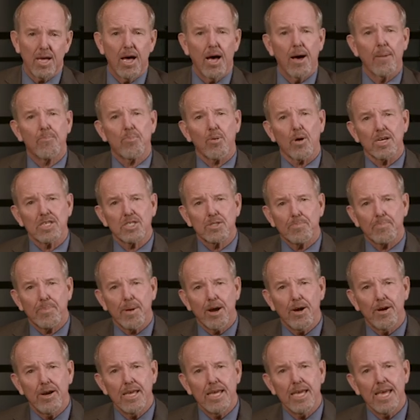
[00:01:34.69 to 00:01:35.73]
of
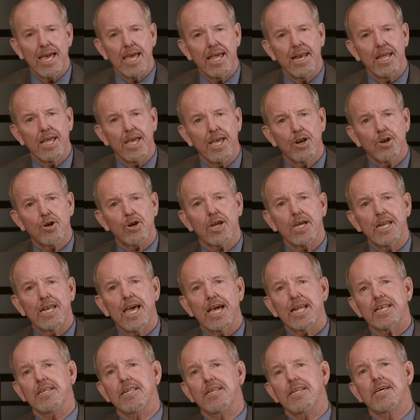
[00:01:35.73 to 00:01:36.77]
prosperity and
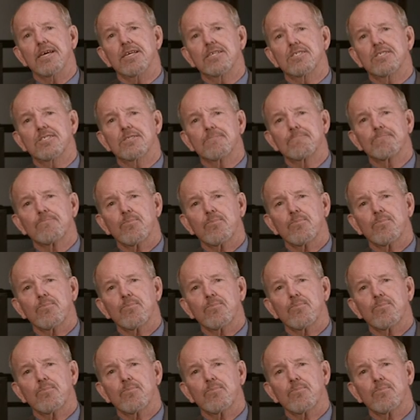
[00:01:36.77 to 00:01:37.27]
interconnectedness.